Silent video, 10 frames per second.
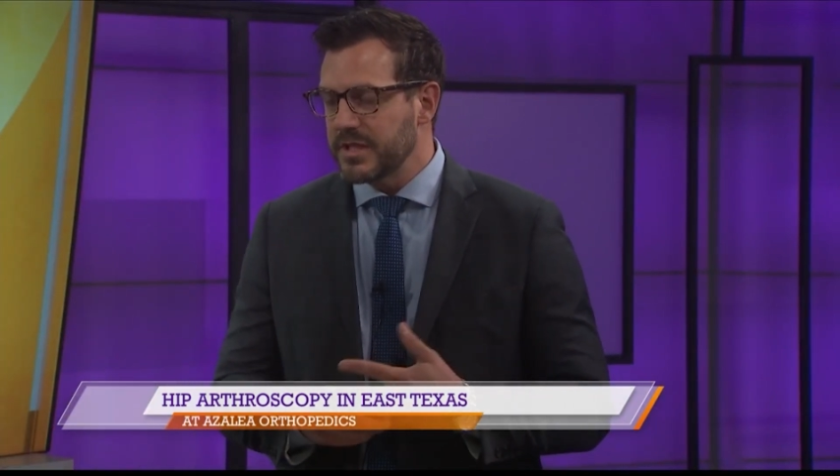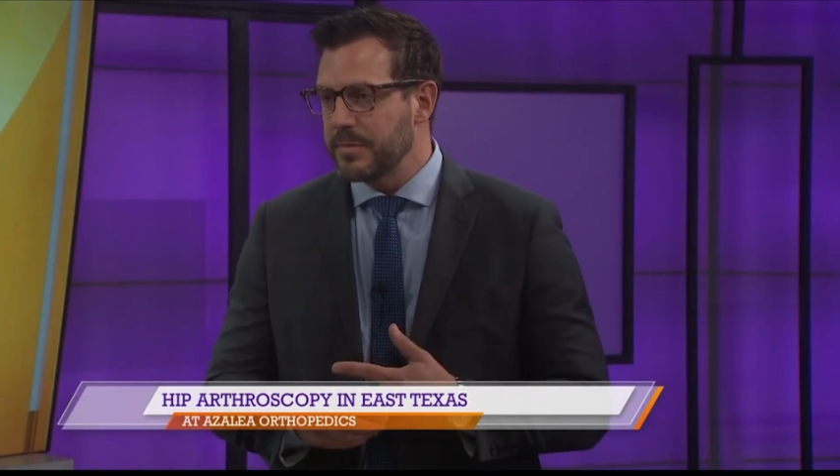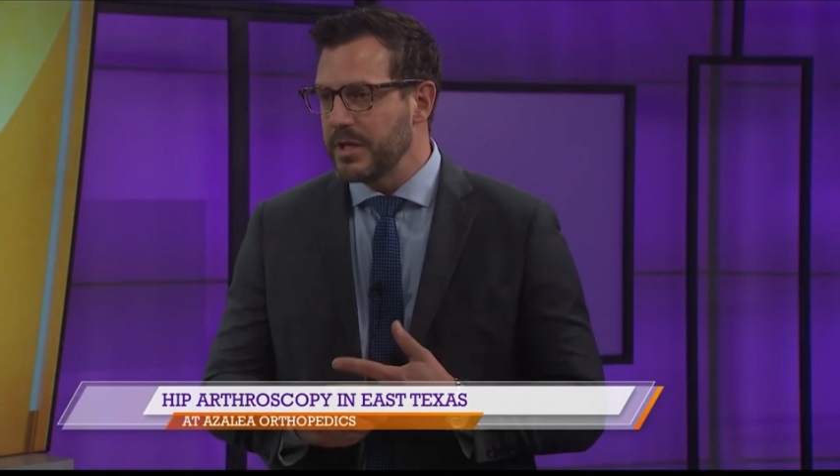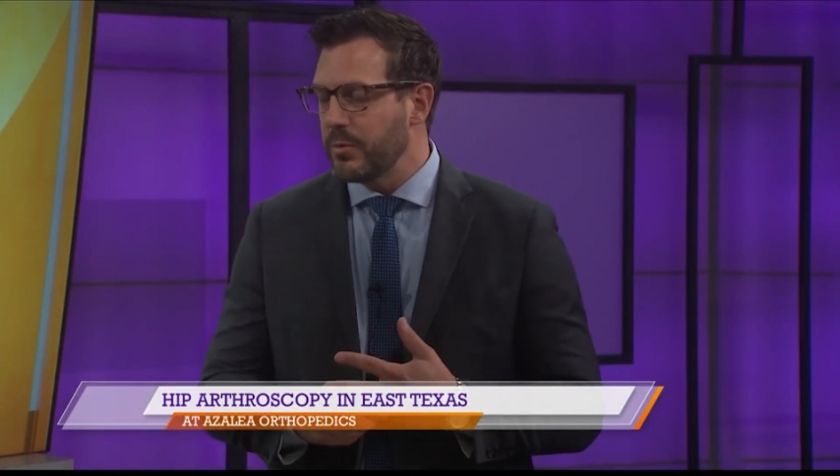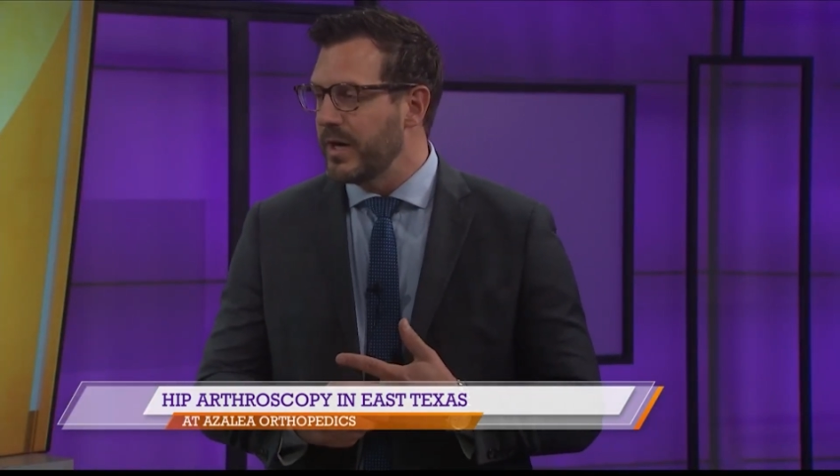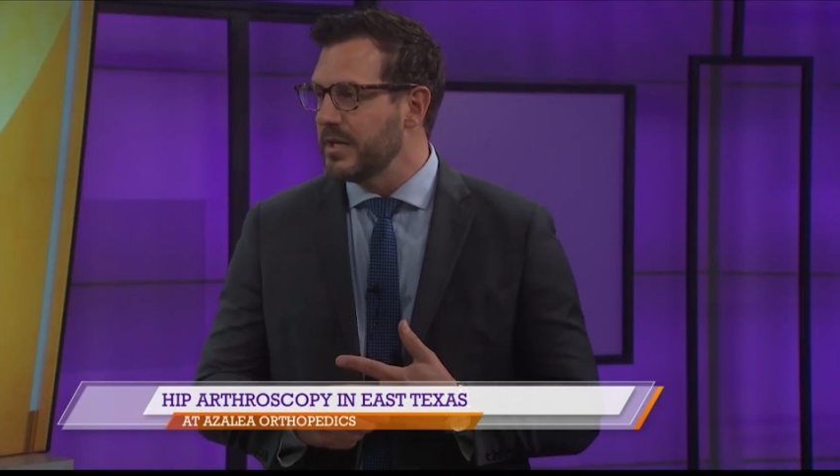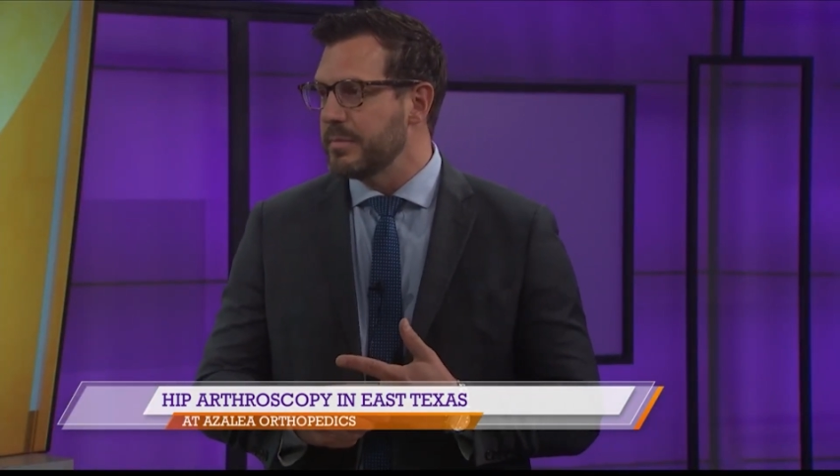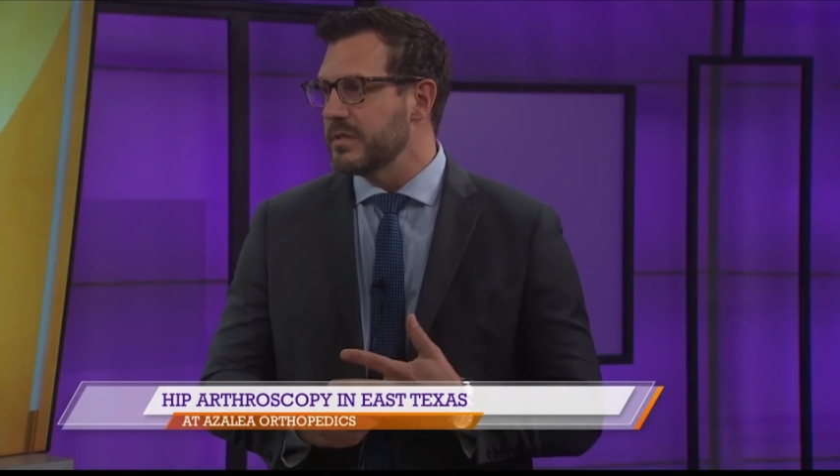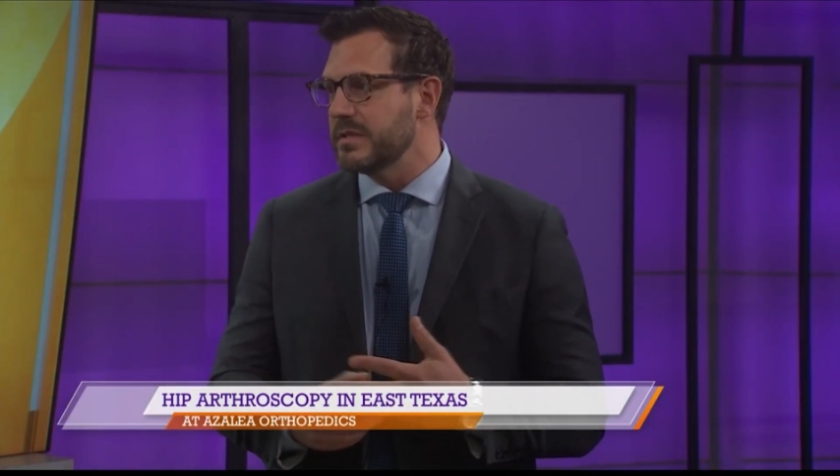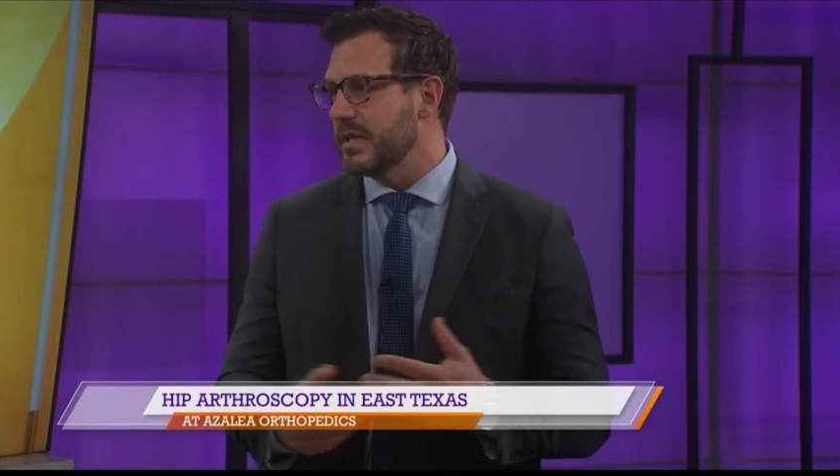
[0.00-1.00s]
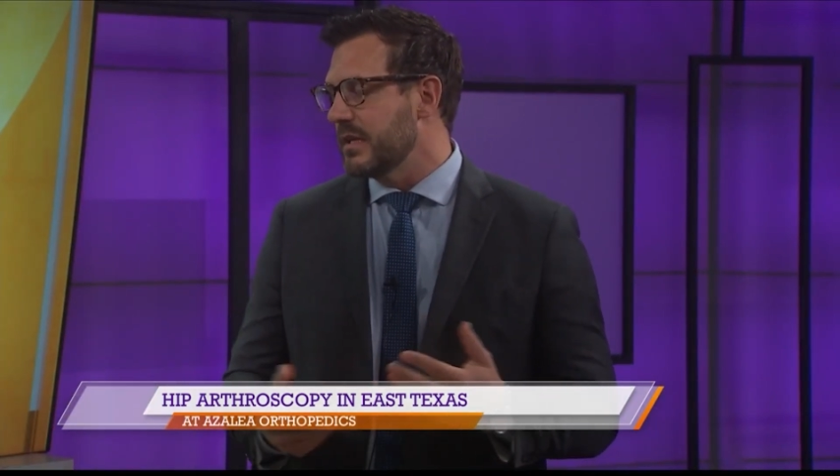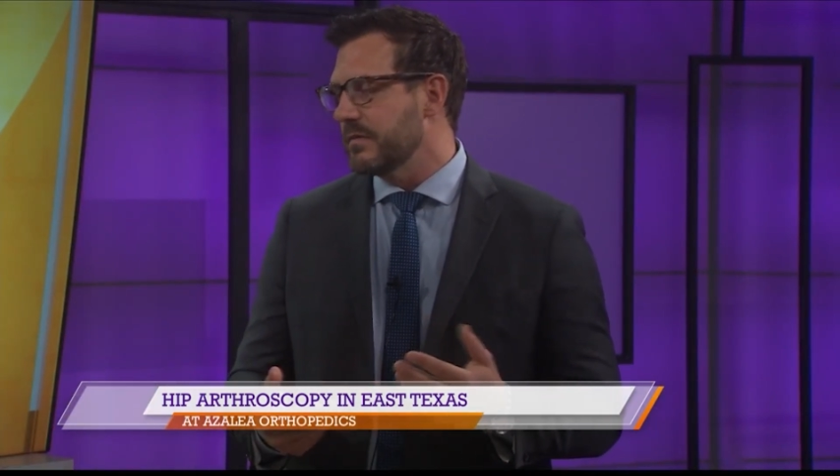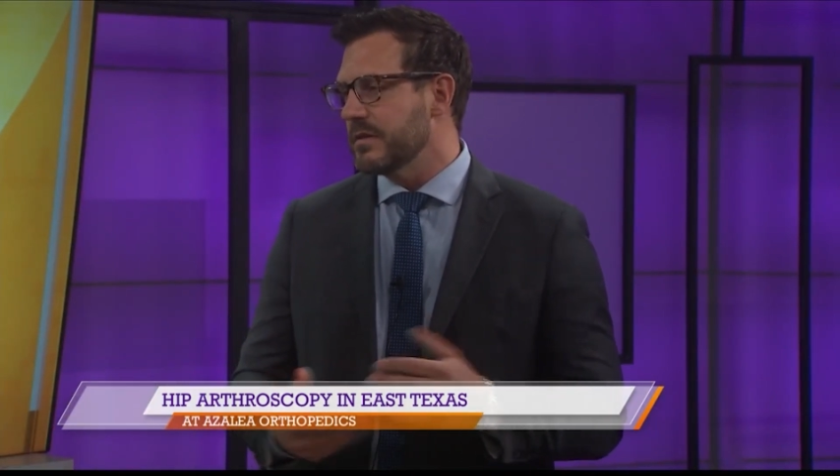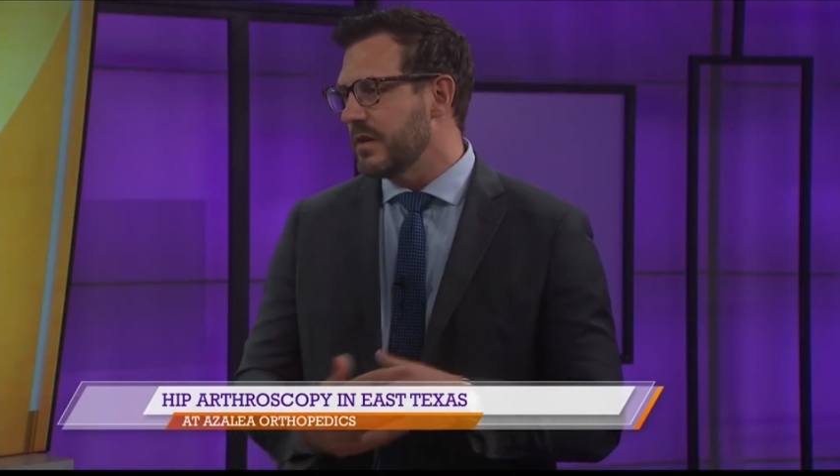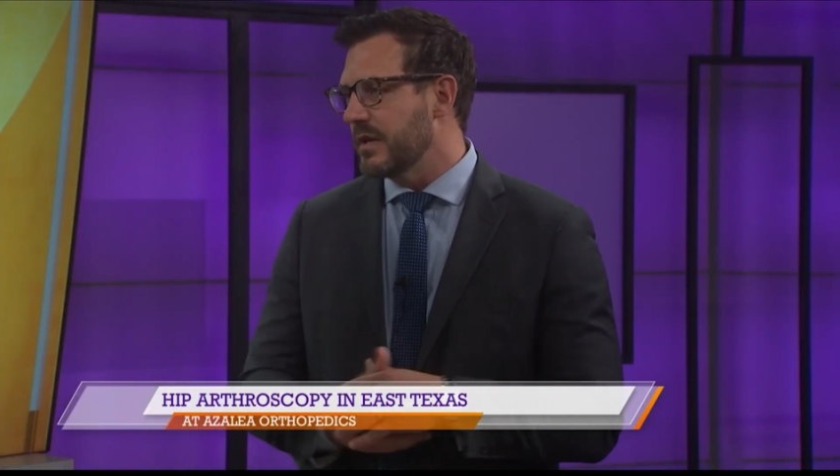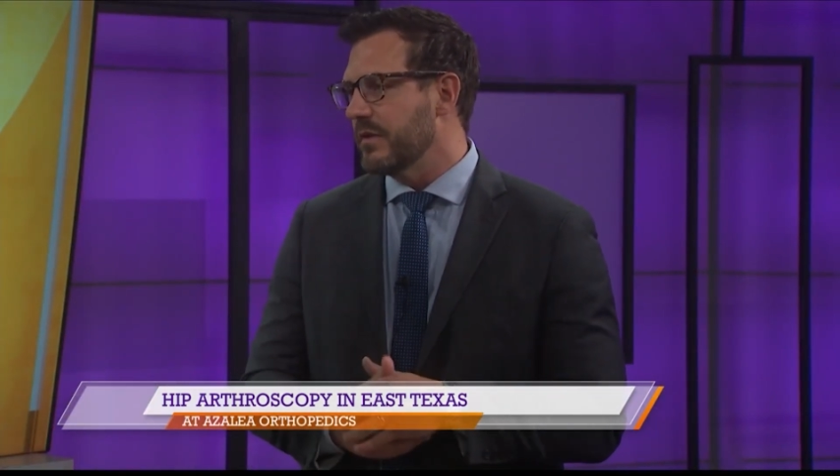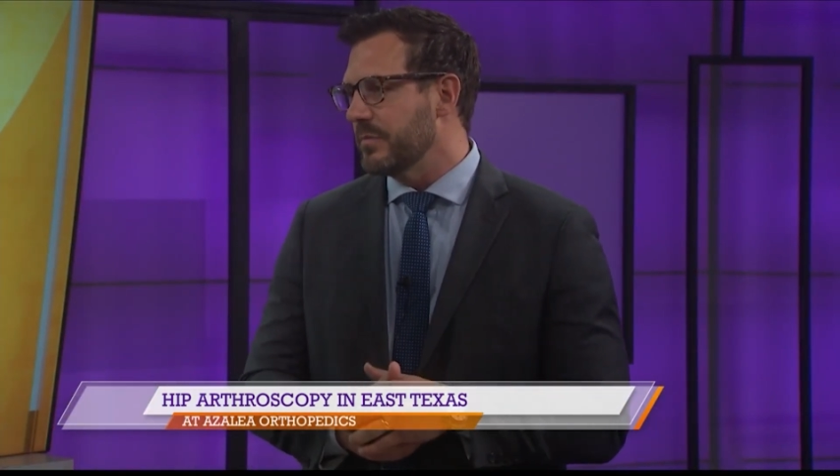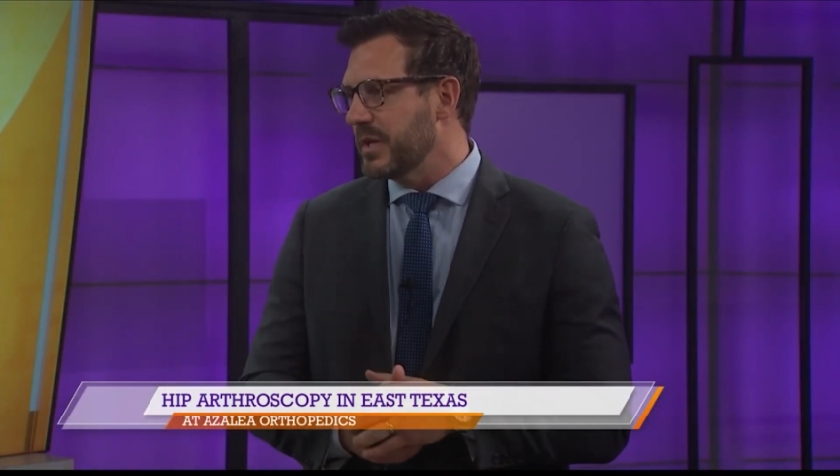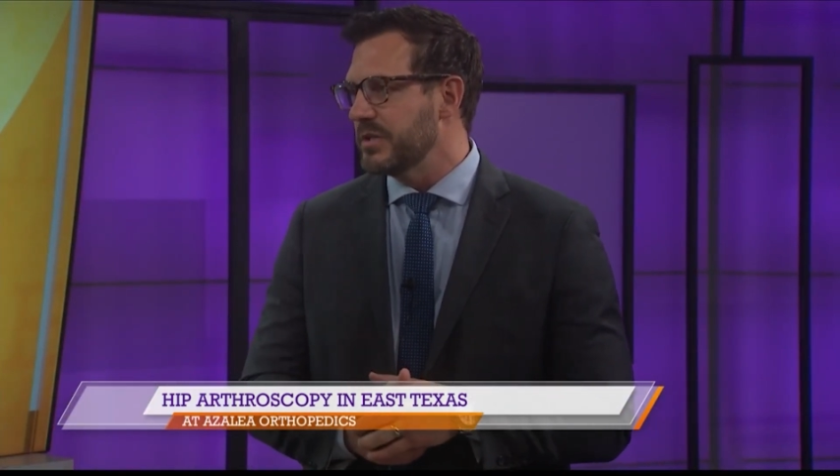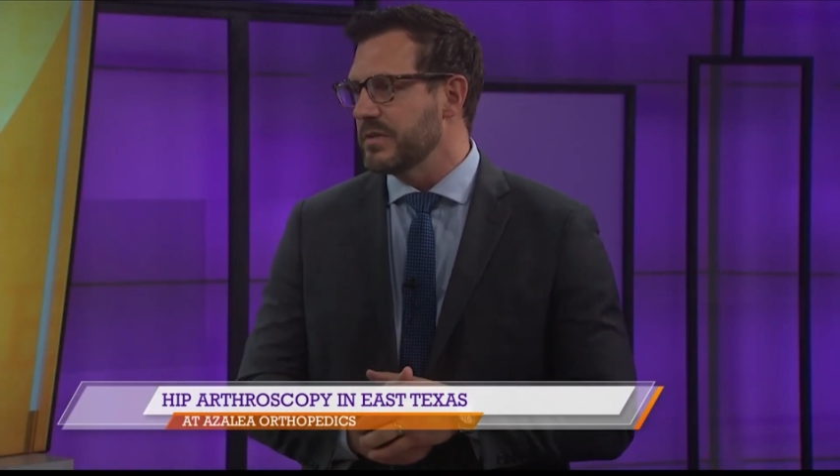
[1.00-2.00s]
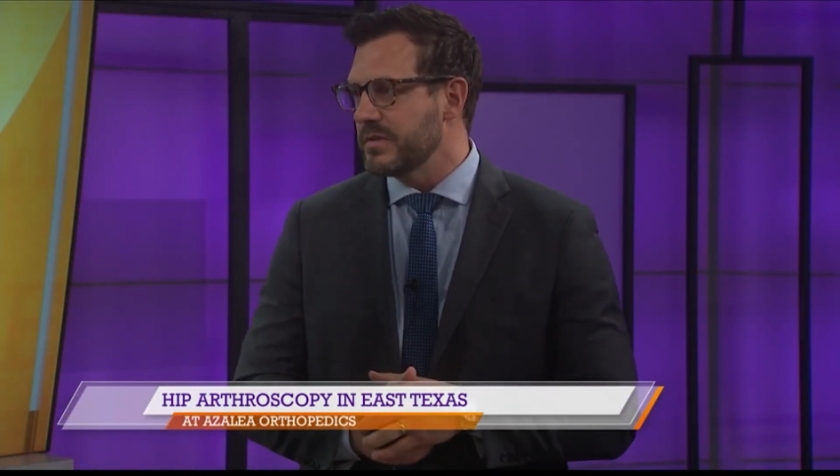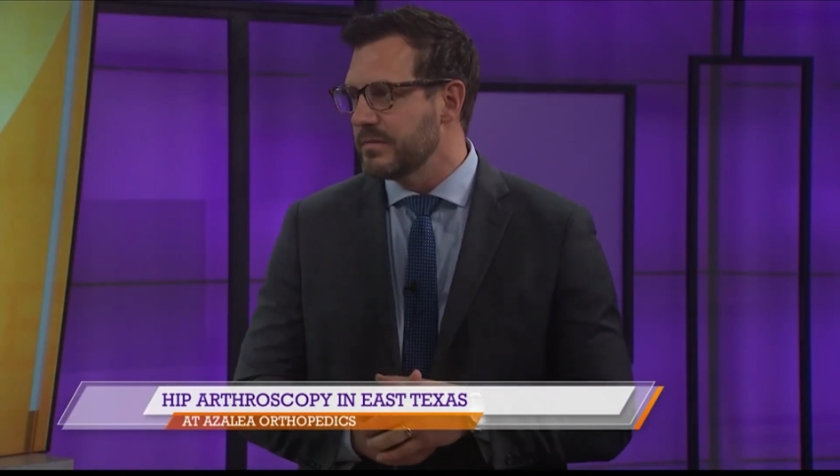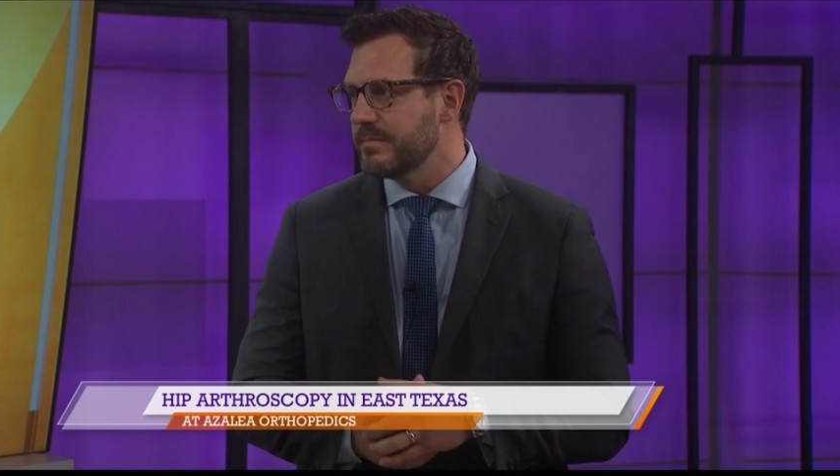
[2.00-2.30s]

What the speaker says: It can be quite debilitating for a lot of our patients.